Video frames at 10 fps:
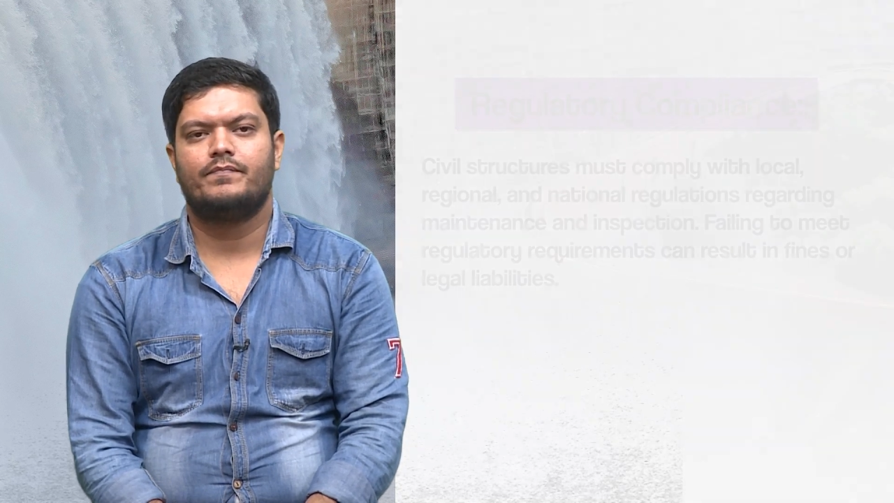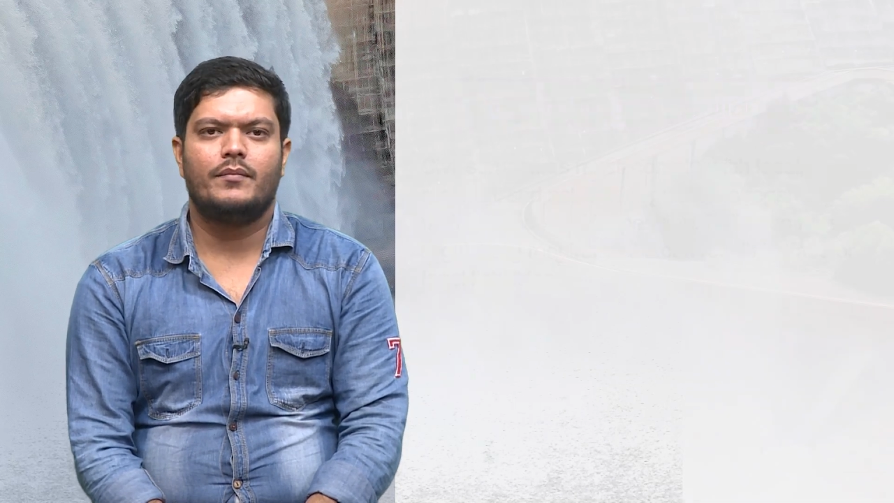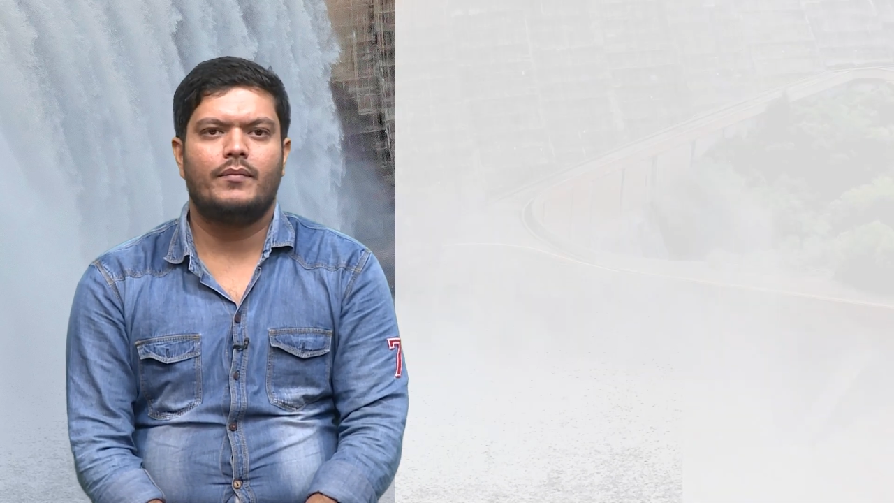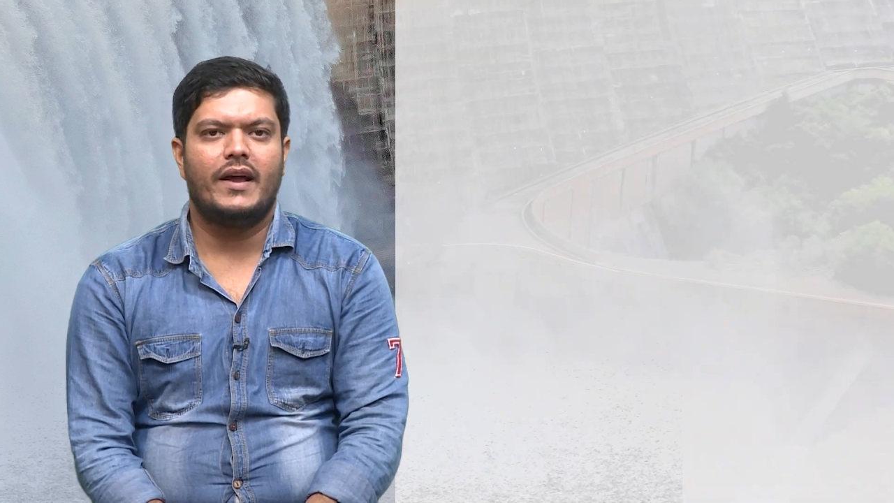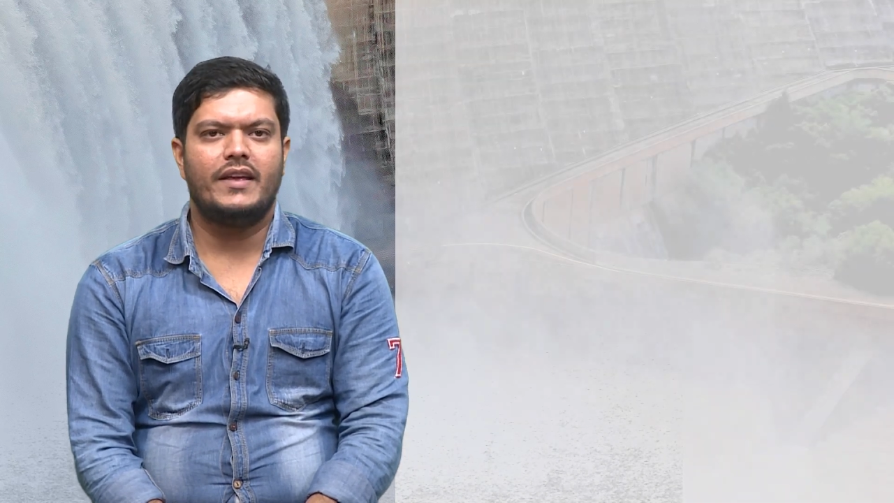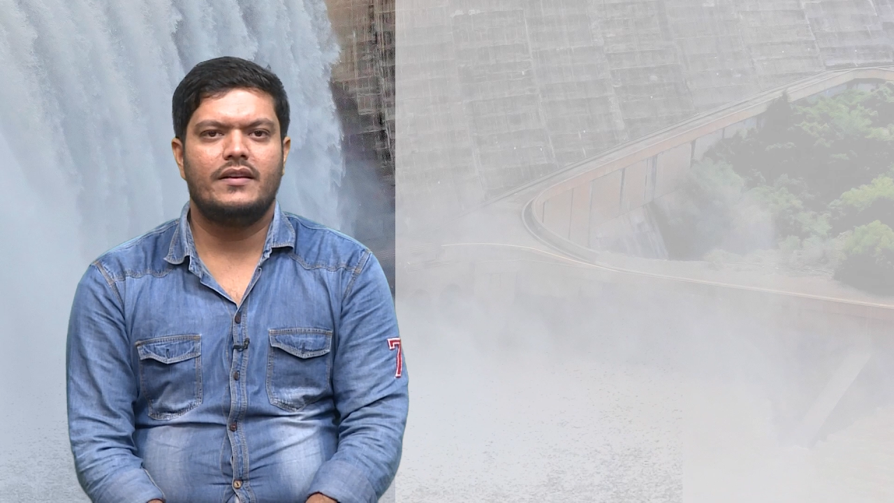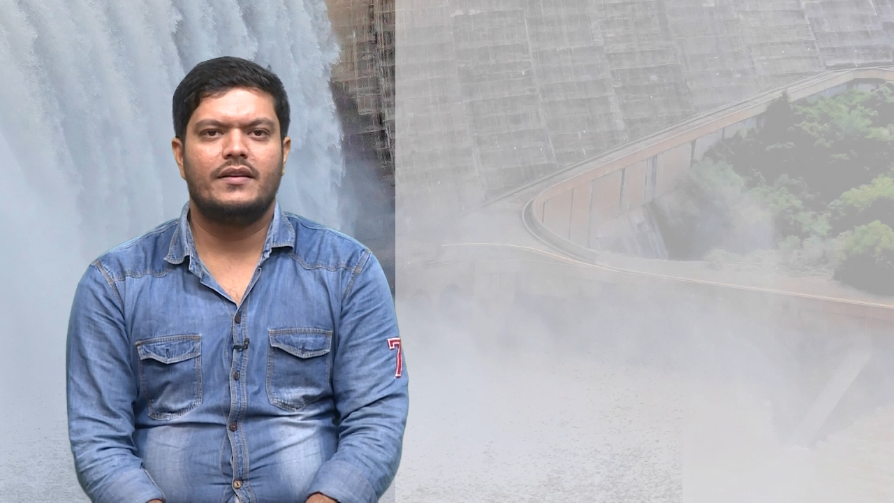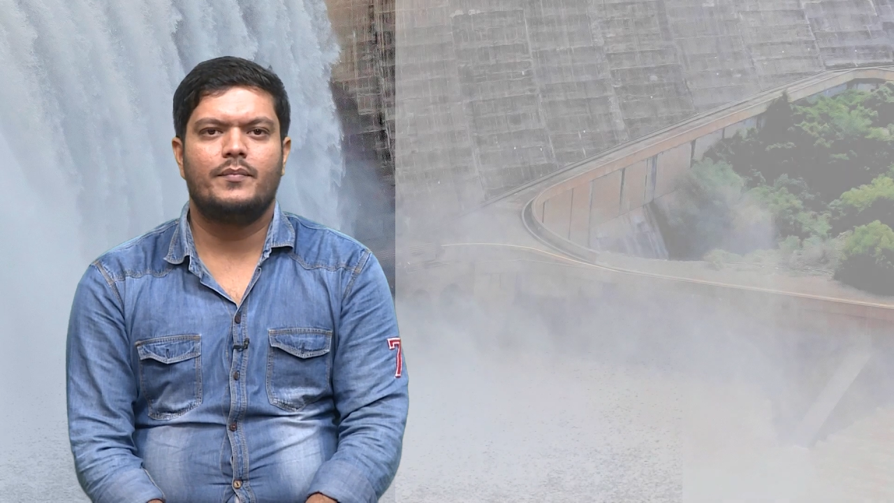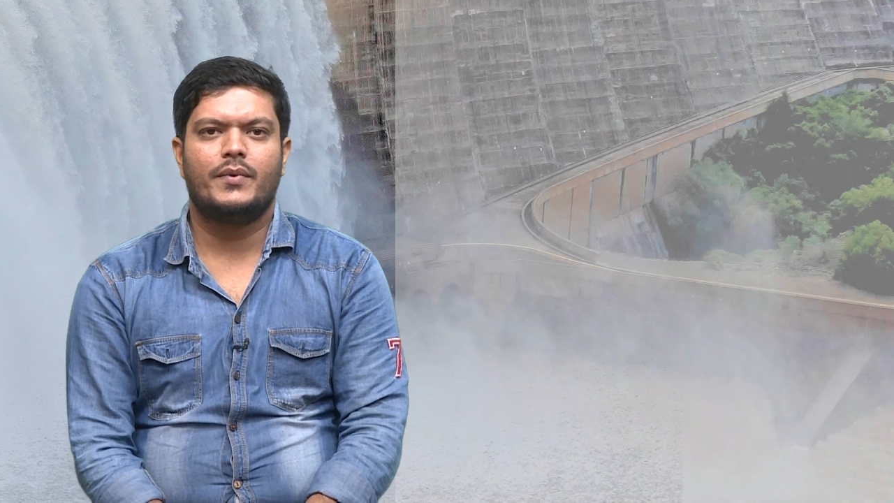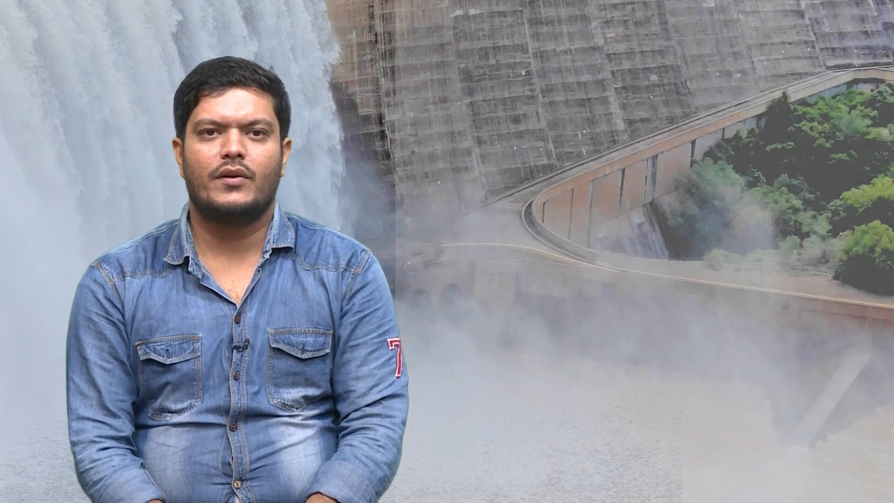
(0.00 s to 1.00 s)
By
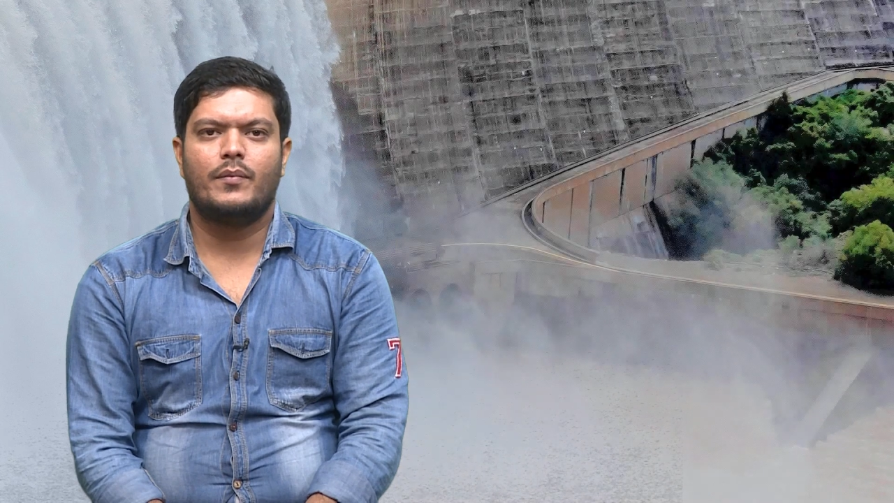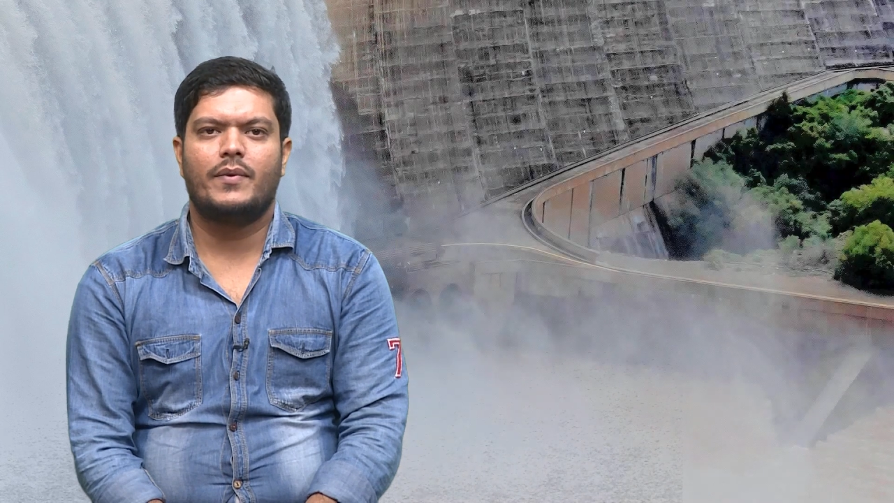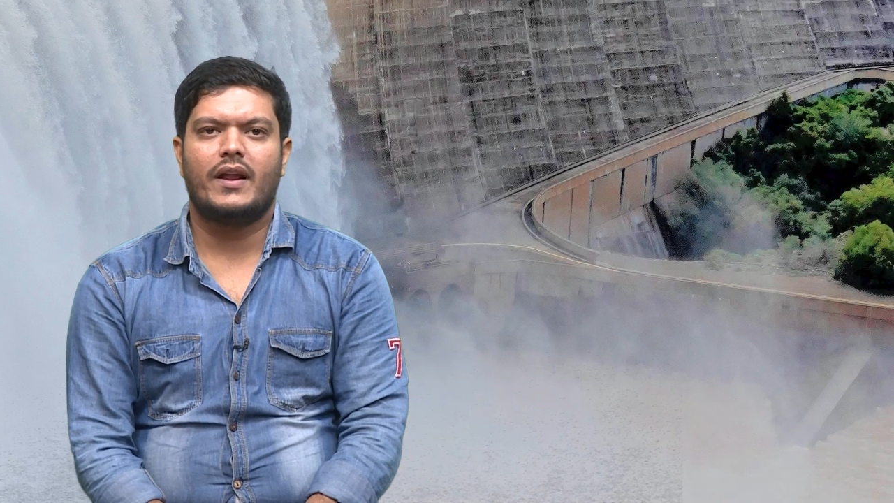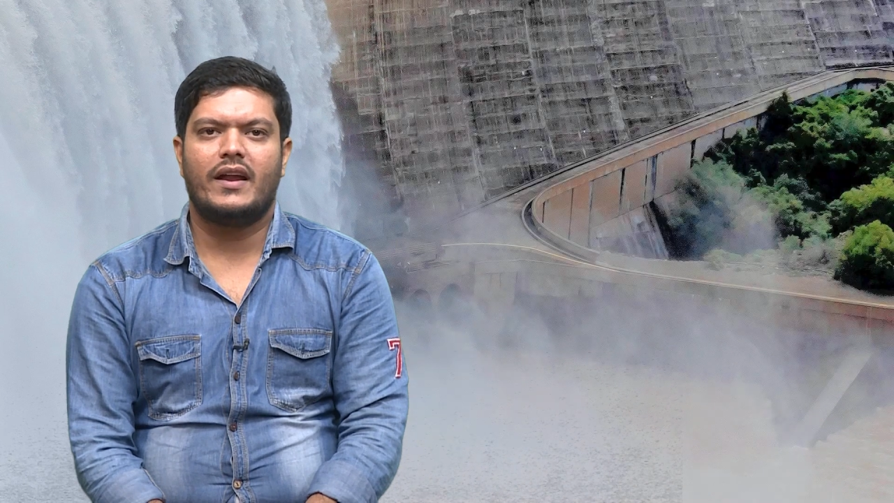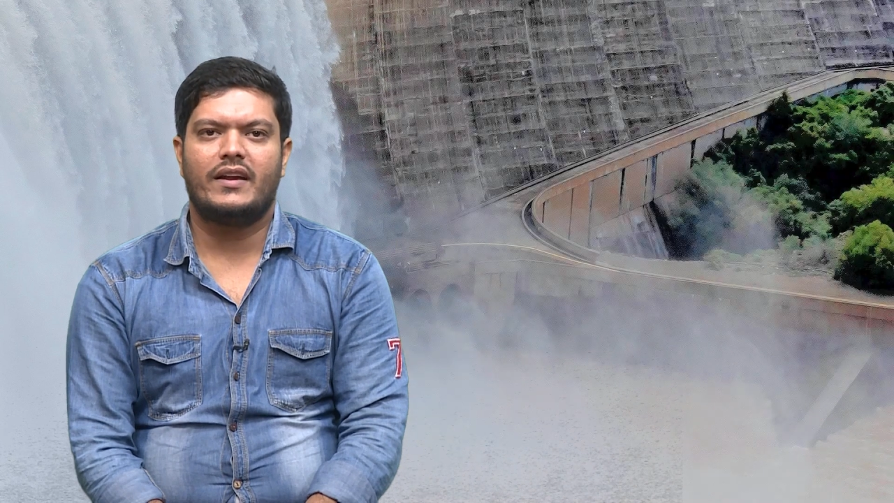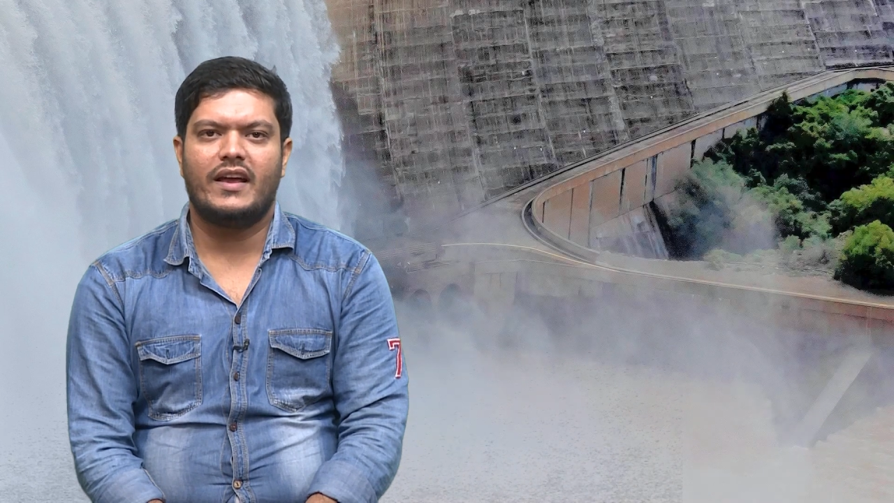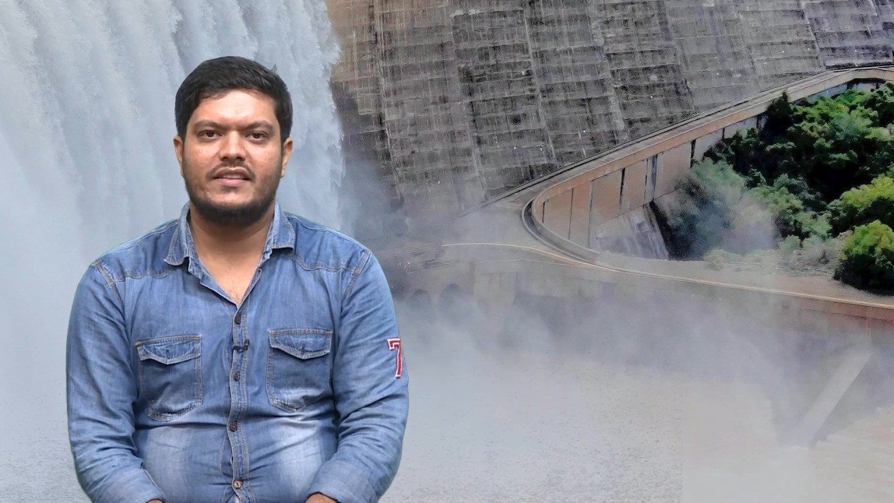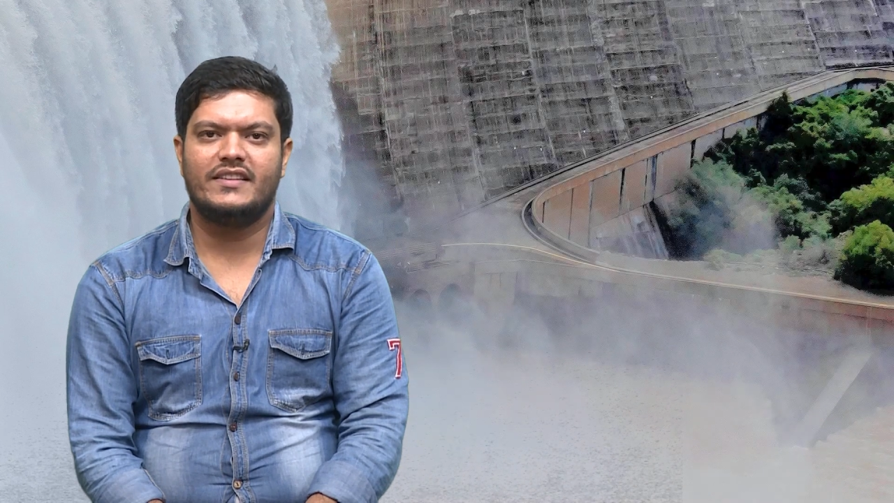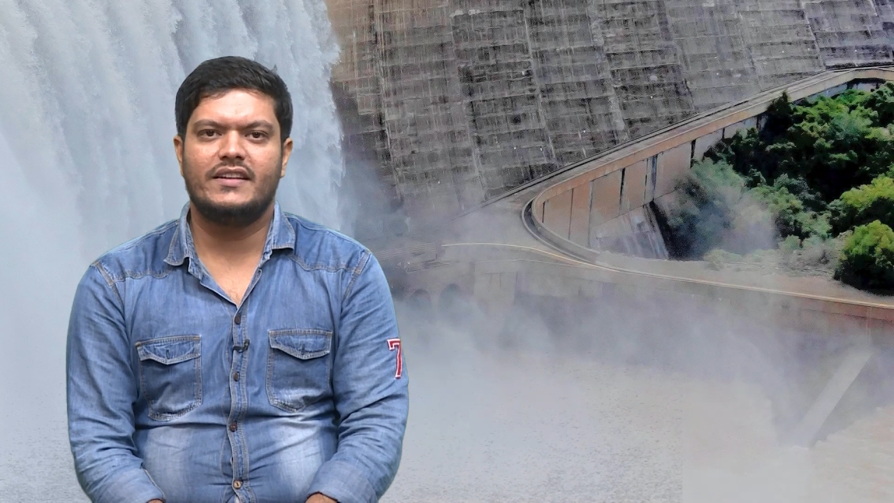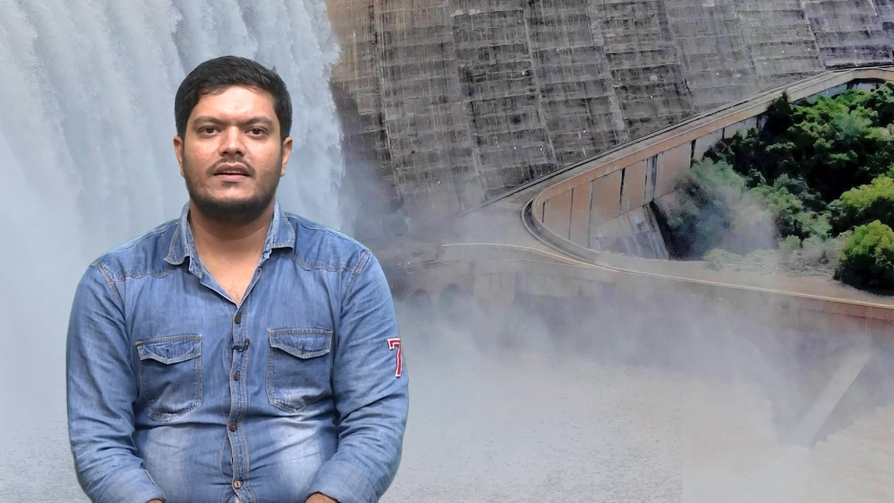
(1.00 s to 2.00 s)

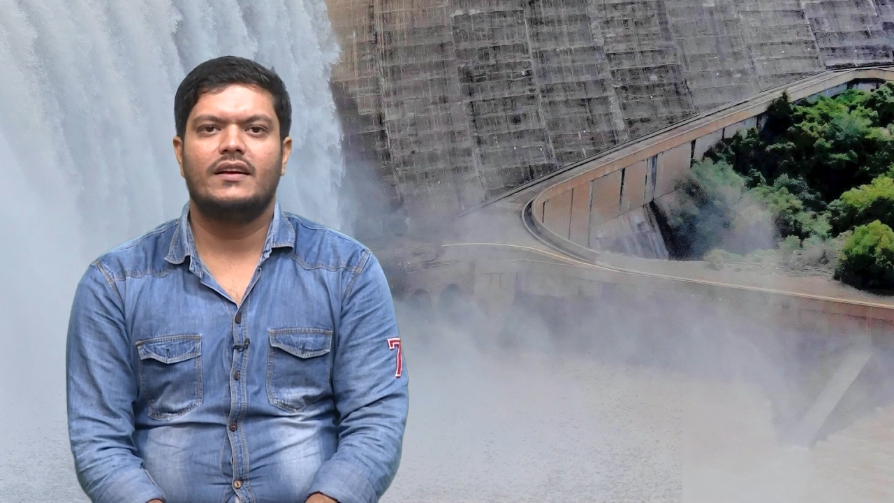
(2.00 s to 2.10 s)
prioritizing